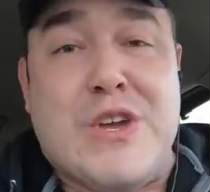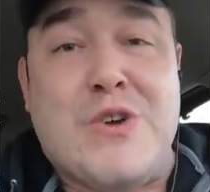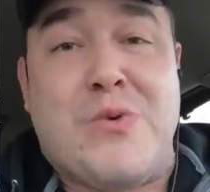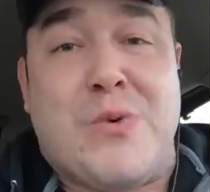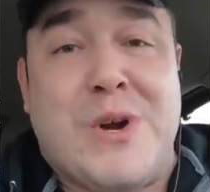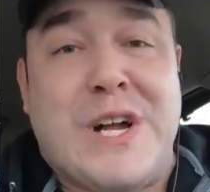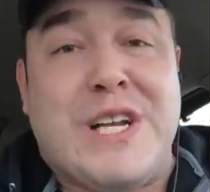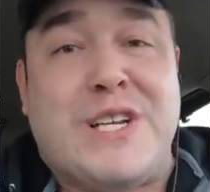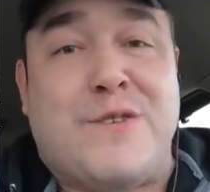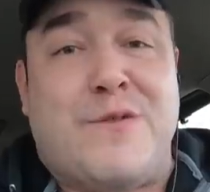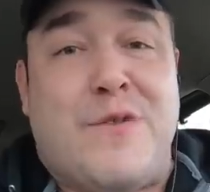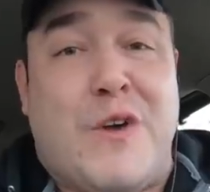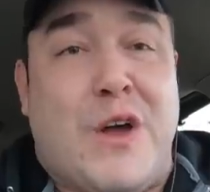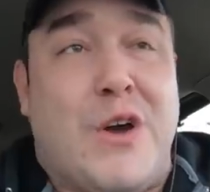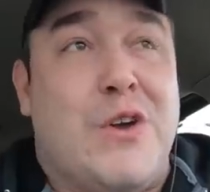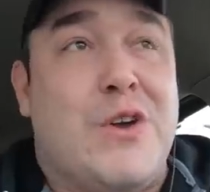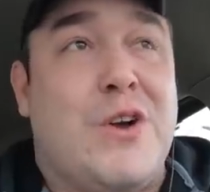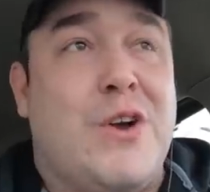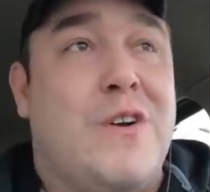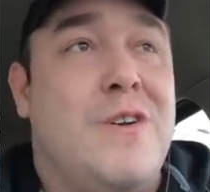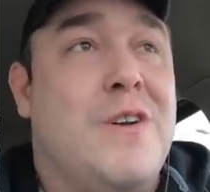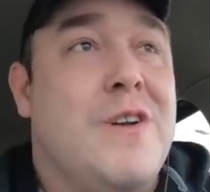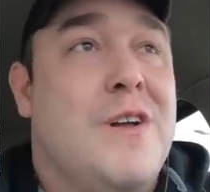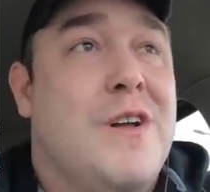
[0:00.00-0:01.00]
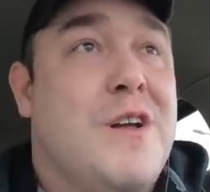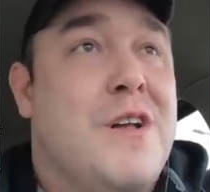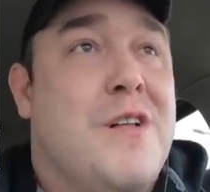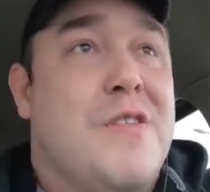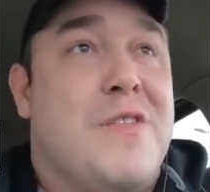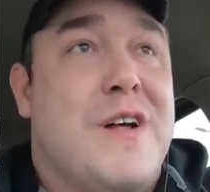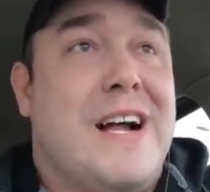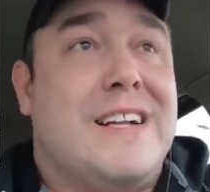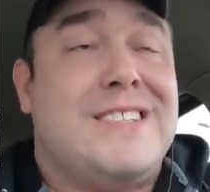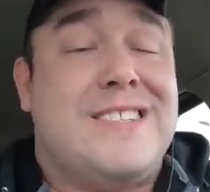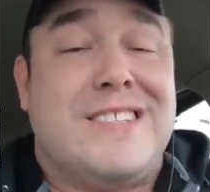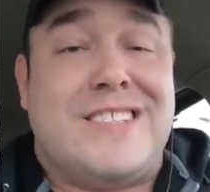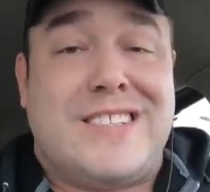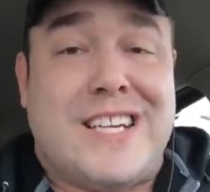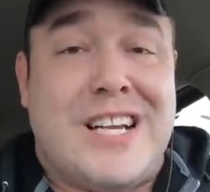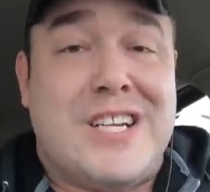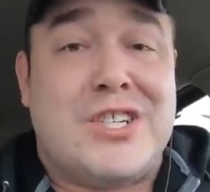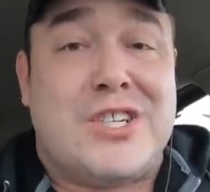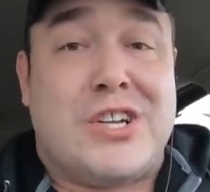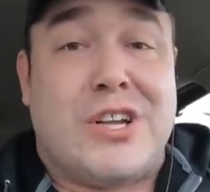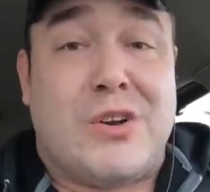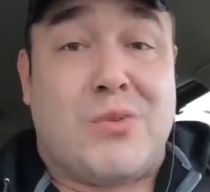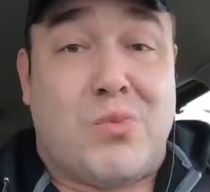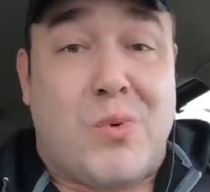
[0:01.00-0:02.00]
you reach failure, that's
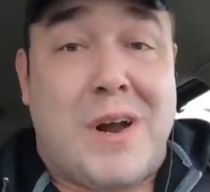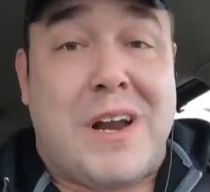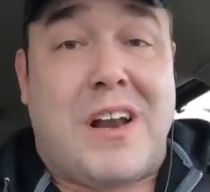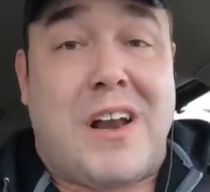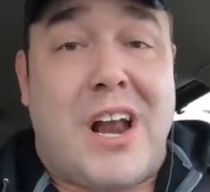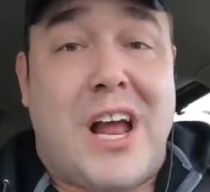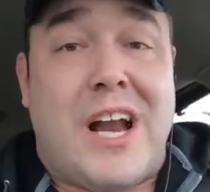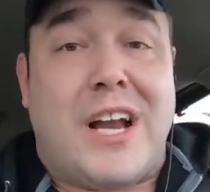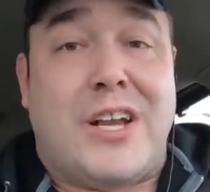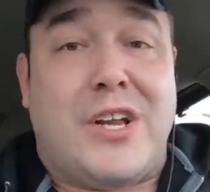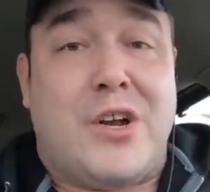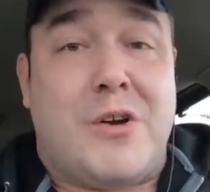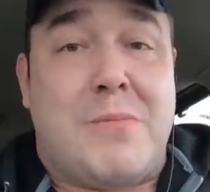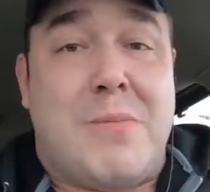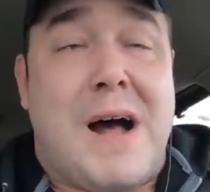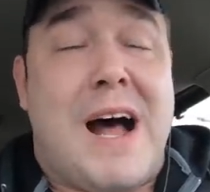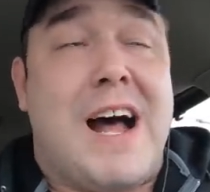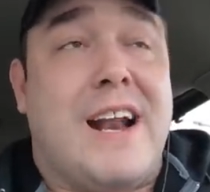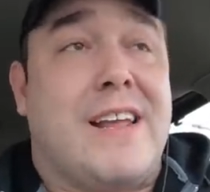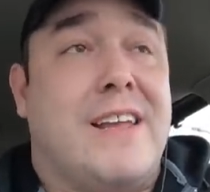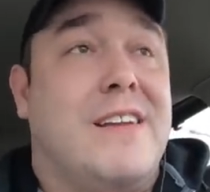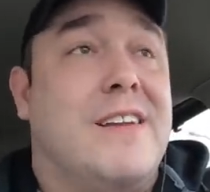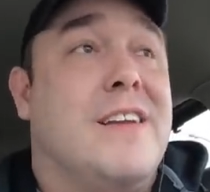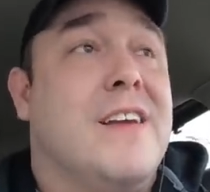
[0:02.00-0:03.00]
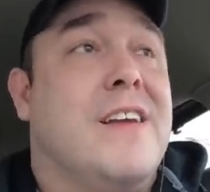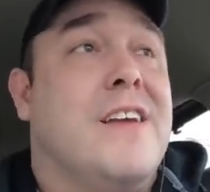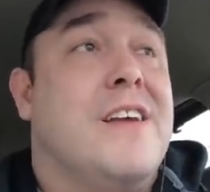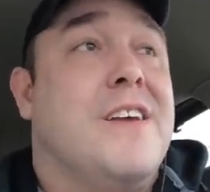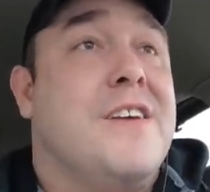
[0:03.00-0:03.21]
essentially redlining your body.